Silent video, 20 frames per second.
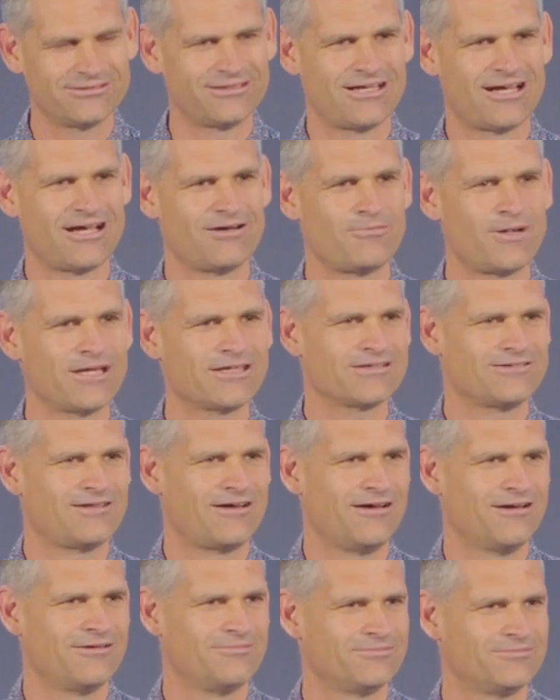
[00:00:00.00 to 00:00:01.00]
I'll make the
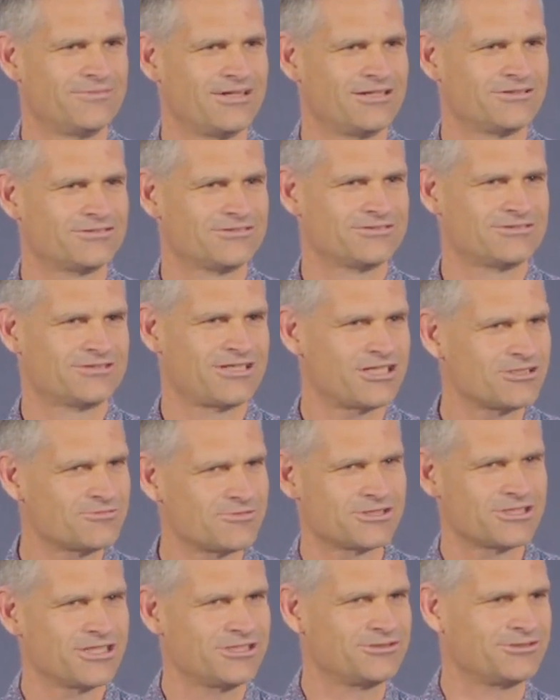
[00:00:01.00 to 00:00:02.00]
time. I'll change my
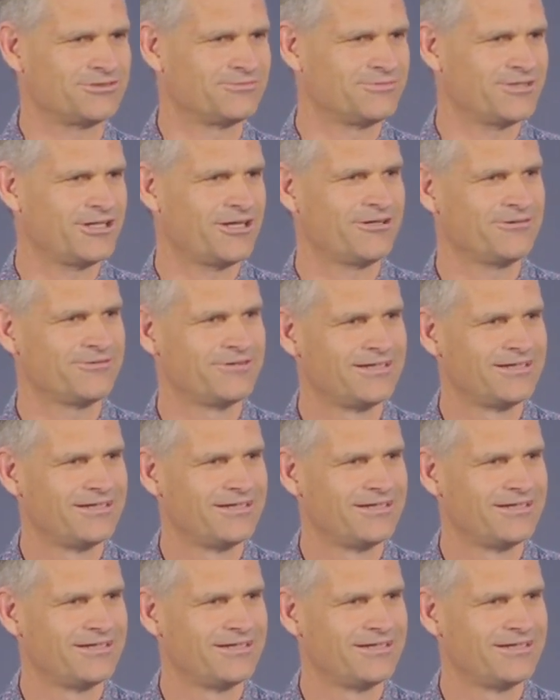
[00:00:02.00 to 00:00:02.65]
schedule, you know?